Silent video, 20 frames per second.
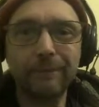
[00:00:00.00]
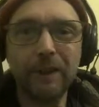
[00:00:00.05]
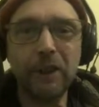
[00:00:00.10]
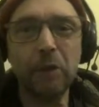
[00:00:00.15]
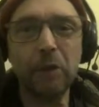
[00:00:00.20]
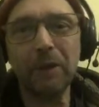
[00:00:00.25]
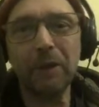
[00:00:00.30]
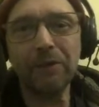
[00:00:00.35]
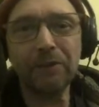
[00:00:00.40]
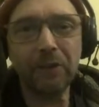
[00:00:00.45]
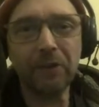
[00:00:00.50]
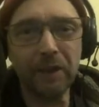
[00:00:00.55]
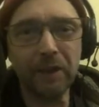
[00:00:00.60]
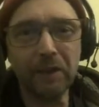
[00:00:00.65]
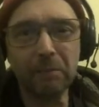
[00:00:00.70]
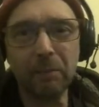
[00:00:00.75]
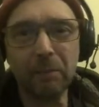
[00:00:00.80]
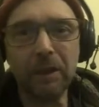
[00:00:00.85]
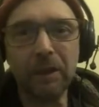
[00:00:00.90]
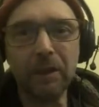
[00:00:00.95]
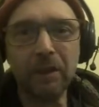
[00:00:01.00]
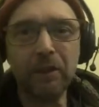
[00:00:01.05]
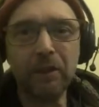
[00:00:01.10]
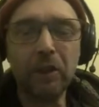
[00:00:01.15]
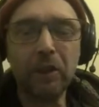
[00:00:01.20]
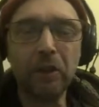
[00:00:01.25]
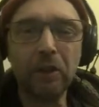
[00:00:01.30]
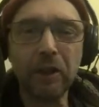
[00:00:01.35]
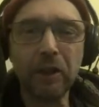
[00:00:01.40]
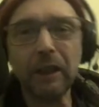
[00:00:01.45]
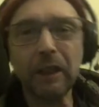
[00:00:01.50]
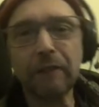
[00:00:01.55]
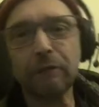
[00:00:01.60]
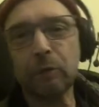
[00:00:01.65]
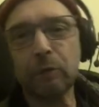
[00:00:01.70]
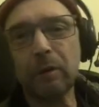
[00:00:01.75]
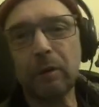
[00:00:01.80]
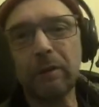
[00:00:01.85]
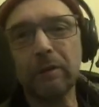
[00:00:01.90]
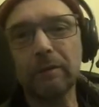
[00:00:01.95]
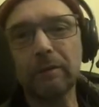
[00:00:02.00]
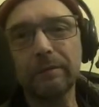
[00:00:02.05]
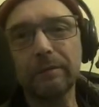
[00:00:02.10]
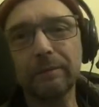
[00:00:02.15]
You answer this, Mike. You're the clever one.